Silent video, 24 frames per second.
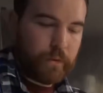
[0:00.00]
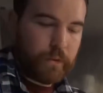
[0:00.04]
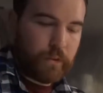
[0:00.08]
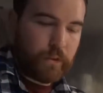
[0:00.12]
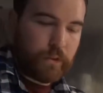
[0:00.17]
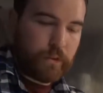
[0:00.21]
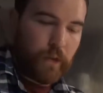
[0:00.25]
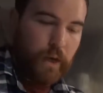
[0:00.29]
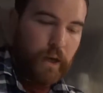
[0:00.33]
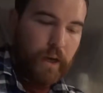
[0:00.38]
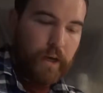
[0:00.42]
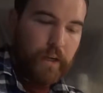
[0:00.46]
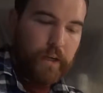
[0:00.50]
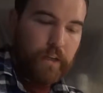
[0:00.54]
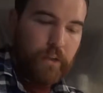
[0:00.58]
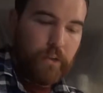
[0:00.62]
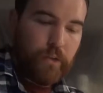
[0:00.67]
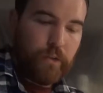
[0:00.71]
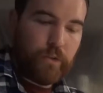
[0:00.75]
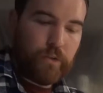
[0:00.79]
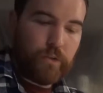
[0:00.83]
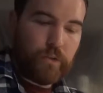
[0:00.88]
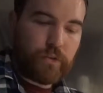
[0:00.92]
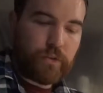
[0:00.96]
So I
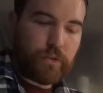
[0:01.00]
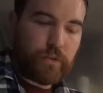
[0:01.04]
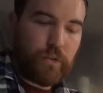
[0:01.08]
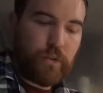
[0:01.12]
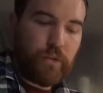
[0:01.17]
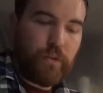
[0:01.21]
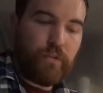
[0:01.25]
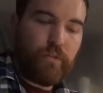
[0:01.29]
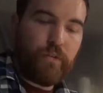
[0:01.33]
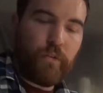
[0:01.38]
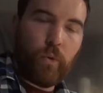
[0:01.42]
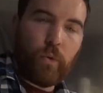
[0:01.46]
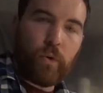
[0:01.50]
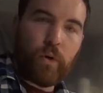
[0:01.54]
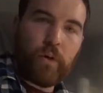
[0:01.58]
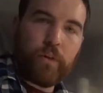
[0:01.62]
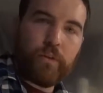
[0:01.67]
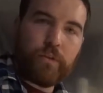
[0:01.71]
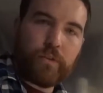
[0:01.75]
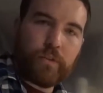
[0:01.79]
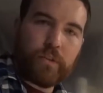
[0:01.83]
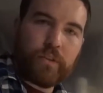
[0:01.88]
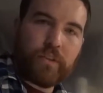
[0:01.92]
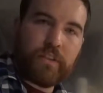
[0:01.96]
use
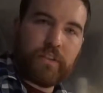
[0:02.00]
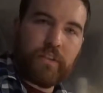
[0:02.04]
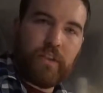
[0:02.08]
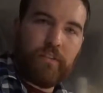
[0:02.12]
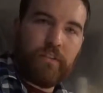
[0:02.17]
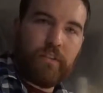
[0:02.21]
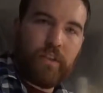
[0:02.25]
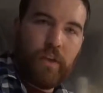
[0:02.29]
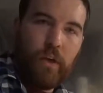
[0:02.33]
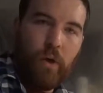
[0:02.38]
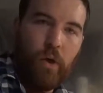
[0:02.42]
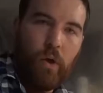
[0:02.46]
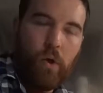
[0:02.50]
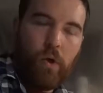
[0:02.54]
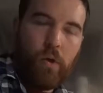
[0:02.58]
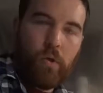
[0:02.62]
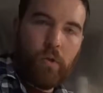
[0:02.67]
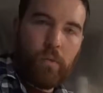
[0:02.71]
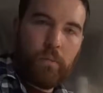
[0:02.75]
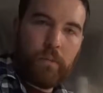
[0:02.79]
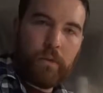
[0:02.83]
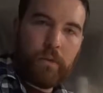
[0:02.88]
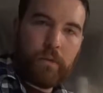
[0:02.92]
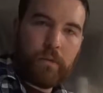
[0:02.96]
470
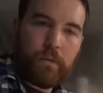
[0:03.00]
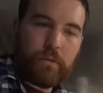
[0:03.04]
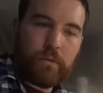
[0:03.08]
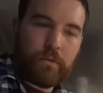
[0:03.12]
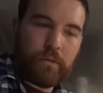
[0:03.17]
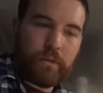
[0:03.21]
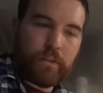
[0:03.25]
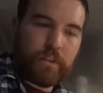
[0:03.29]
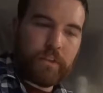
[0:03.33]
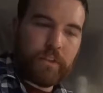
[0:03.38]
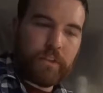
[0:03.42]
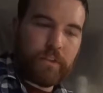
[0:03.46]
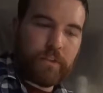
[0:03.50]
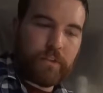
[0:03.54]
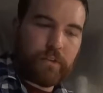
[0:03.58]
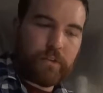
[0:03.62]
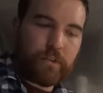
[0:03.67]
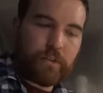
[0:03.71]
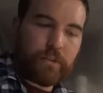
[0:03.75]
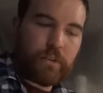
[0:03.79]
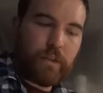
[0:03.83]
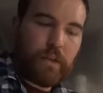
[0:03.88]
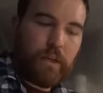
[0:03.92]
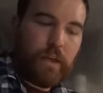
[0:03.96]
ohm
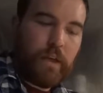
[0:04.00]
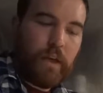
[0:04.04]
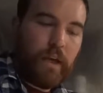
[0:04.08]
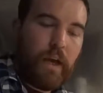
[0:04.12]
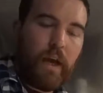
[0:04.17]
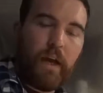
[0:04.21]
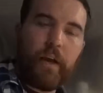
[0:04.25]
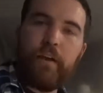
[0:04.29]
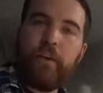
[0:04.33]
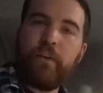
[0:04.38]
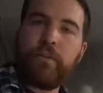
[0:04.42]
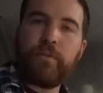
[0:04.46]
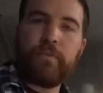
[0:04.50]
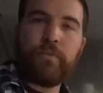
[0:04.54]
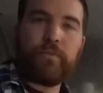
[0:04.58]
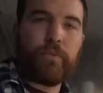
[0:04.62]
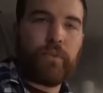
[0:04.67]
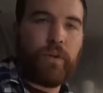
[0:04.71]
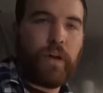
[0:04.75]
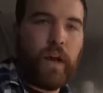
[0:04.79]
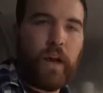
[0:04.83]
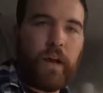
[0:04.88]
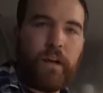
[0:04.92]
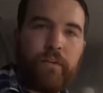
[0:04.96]
resistors. I use them
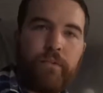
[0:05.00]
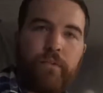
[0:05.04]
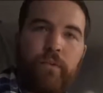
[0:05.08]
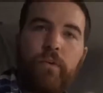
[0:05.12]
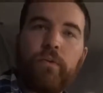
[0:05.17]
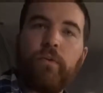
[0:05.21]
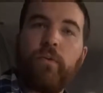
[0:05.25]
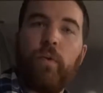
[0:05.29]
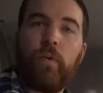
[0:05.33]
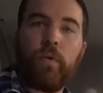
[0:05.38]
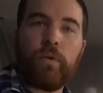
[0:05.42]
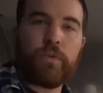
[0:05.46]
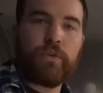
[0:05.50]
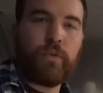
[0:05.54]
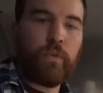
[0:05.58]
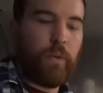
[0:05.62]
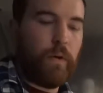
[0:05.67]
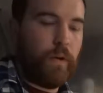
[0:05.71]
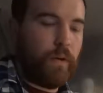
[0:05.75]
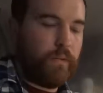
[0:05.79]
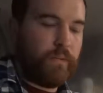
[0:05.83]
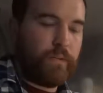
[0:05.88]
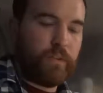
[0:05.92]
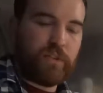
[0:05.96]
for 9 volt or
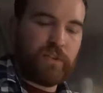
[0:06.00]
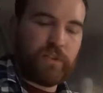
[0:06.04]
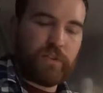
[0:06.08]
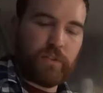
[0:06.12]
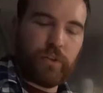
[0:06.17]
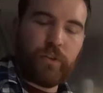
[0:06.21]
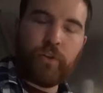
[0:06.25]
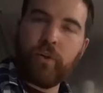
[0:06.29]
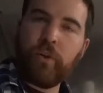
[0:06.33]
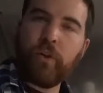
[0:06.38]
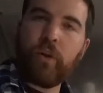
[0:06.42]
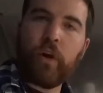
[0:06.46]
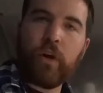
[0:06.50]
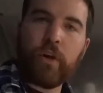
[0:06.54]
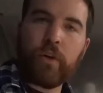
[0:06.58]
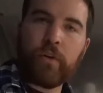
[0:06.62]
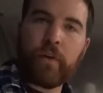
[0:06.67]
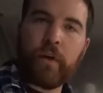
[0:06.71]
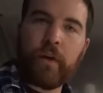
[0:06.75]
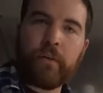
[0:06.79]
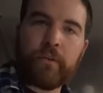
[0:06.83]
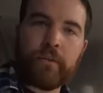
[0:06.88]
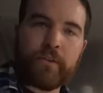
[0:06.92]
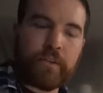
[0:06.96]
12. They're just a good
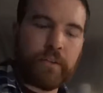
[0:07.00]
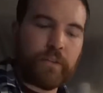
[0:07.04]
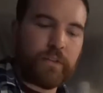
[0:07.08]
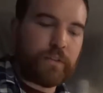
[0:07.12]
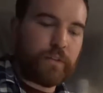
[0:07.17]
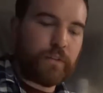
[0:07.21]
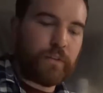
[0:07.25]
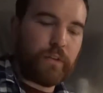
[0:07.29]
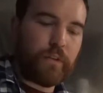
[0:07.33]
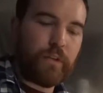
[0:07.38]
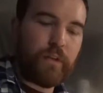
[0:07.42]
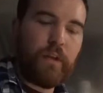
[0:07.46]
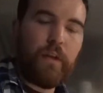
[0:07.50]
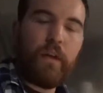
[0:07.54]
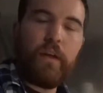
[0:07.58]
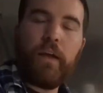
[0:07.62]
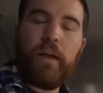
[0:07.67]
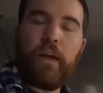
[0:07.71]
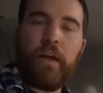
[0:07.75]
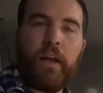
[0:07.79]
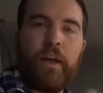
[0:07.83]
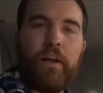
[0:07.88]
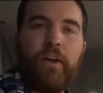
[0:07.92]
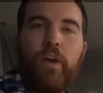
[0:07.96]
all-around resistor,
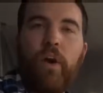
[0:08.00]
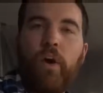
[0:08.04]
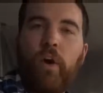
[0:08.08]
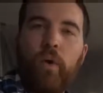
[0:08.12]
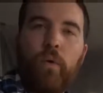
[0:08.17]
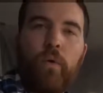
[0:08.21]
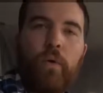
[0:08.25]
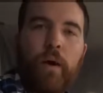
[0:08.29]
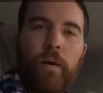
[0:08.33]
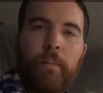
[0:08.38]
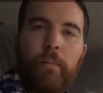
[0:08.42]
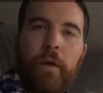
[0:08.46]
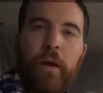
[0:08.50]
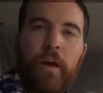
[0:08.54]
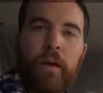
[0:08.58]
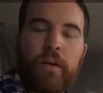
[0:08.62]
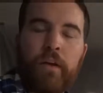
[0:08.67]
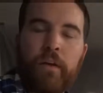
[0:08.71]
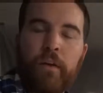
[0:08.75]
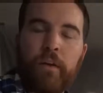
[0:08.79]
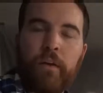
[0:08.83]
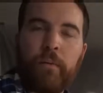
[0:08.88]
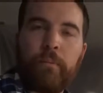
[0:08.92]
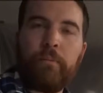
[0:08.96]
and I know I'm not
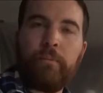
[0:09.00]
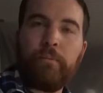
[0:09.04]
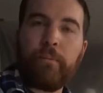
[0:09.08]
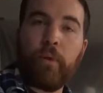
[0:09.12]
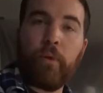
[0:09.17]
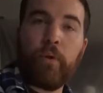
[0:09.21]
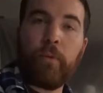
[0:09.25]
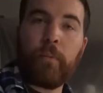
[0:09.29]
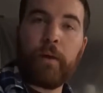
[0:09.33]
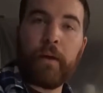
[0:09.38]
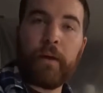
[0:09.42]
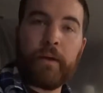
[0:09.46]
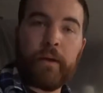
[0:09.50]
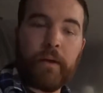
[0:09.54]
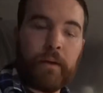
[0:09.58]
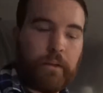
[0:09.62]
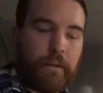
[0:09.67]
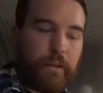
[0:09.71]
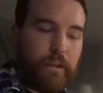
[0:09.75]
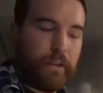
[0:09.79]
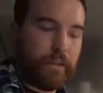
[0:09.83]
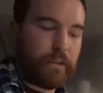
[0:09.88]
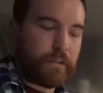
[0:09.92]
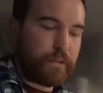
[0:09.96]
going to blow my
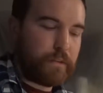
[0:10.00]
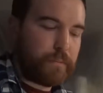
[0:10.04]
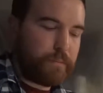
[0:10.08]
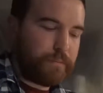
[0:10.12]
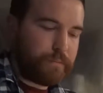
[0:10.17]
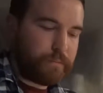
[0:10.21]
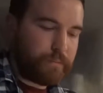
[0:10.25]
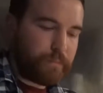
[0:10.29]
LEDs.